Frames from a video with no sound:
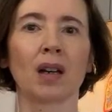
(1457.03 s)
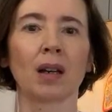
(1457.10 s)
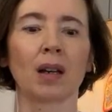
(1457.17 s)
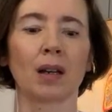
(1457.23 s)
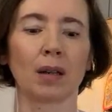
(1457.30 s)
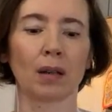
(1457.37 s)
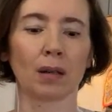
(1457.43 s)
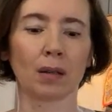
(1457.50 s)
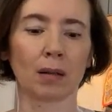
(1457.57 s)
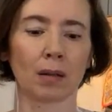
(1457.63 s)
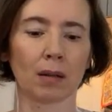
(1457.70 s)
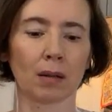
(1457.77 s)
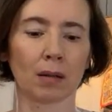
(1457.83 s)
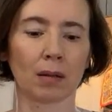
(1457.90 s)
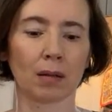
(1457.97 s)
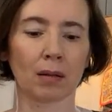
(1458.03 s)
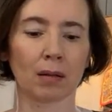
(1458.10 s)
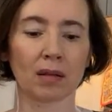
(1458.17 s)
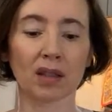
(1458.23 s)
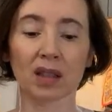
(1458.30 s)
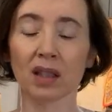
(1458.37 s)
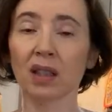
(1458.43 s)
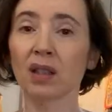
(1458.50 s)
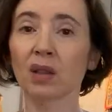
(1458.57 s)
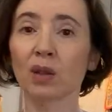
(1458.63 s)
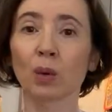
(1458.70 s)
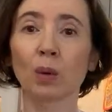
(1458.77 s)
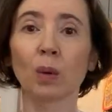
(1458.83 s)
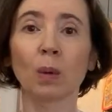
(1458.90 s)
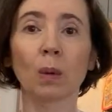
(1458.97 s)
uh,
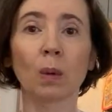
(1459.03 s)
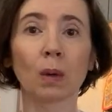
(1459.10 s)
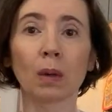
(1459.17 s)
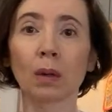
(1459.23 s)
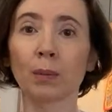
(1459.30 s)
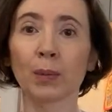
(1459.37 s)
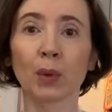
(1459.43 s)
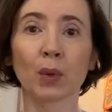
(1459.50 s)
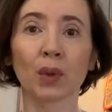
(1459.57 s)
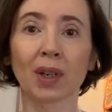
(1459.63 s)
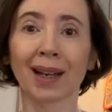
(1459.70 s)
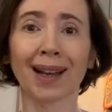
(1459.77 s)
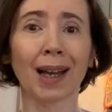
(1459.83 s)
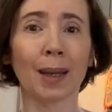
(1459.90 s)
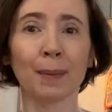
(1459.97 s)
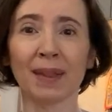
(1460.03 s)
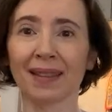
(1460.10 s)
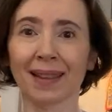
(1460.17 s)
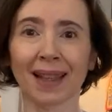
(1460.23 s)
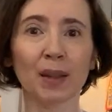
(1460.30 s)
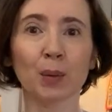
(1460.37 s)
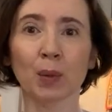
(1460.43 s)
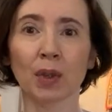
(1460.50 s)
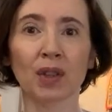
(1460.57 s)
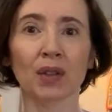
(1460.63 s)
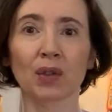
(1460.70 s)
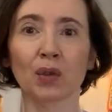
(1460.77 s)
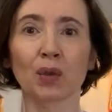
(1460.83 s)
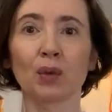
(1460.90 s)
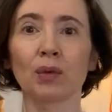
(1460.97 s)
shiso or myoga i mean that
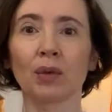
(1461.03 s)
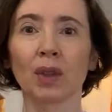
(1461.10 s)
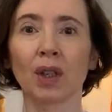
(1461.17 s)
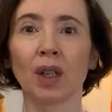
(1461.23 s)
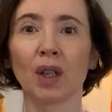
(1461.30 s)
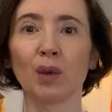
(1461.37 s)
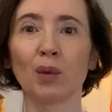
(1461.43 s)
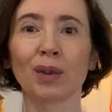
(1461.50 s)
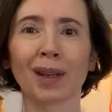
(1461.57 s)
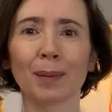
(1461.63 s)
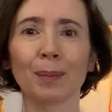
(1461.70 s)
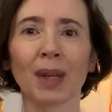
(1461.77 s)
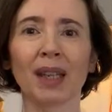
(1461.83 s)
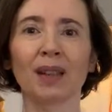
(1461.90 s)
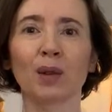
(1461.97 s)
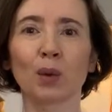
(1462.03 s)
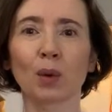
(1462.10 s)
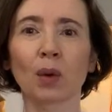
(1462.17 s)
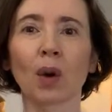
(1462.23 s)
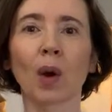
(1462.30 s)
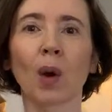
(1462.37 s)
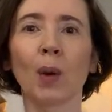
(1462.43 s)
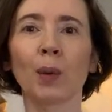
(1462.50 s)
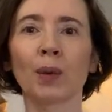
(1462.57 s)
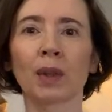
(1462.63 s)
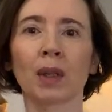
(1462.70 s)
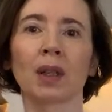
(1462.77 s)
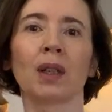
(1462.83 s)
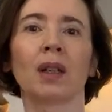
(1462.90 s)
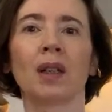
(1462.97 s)
works too you can make your own
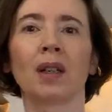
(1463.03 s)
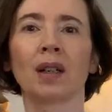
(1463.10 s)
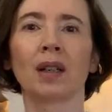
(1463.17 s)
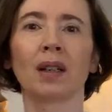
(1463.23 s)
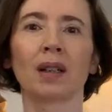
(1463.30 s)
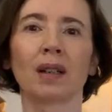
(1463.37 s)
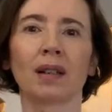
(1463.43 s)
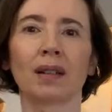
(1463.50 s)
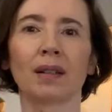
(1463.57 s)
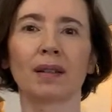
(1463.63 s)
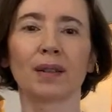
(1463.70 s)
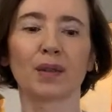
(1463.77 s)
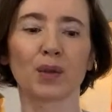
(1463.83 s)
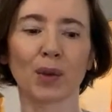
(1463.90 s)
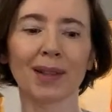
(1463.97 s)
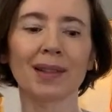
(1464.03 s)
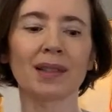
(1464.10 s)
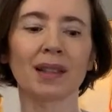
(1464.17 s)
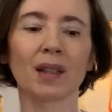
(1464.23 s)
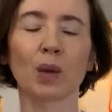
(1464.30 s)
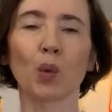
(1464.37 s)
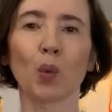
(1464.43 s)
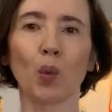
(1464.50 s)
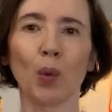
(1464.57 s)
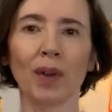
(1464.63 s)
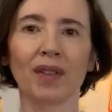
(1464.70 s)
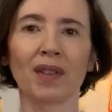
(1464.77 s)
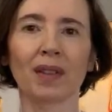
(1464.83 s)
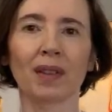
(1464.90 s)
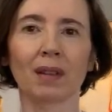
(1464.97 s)
uh, dressing
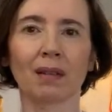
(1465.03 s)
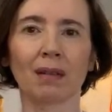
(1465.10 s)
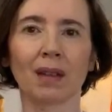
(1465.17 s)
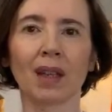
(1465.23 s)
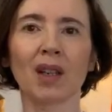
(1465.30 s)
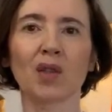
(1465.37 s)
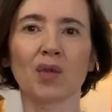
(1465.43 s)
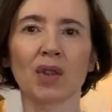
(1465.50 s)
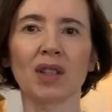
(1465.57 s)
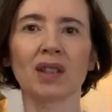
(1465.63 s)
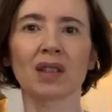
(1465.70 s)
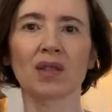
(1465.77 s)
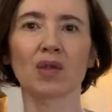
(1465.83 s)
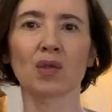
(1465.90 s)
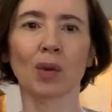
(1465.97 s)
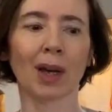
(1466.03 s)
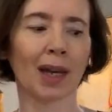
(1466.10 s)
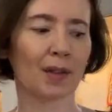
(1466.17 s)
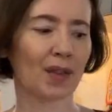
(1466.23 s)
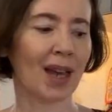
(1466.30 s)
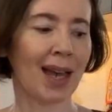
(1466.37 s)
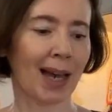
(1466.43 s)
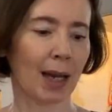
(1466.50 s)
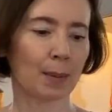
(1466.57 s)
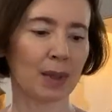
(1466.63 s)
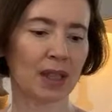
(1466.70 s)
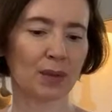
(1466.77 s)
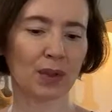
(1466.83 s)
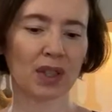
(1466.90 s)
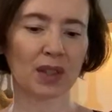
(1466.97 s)
with the ingredients you have i mean
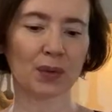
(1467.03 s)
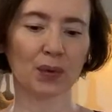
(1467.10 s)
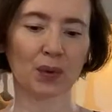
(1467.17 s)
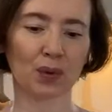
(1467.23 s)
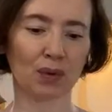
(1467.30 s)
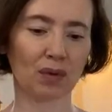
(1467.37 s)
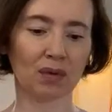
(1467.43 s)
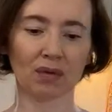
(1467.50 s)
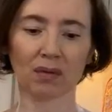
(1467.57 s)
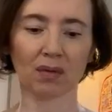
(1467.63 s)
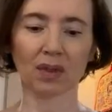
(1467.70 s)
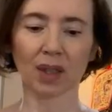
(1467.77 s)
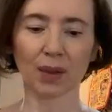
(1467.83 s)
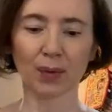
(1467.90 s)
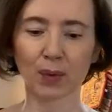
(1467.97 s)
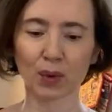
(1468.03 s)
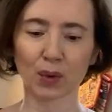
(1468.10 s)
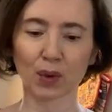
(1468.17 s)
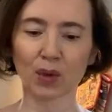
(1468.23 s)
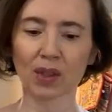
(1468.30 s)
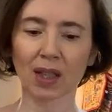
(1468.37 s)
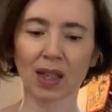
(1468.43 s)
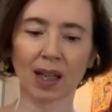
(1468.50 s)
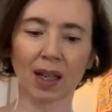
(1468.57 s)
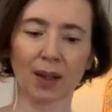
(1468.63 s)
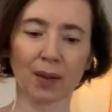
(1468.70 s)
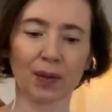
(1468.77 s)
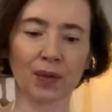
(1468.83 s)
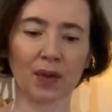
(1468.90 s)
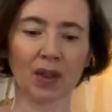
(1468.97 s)
even if you if you don't
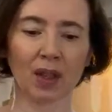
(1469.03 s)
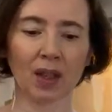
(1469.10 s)
have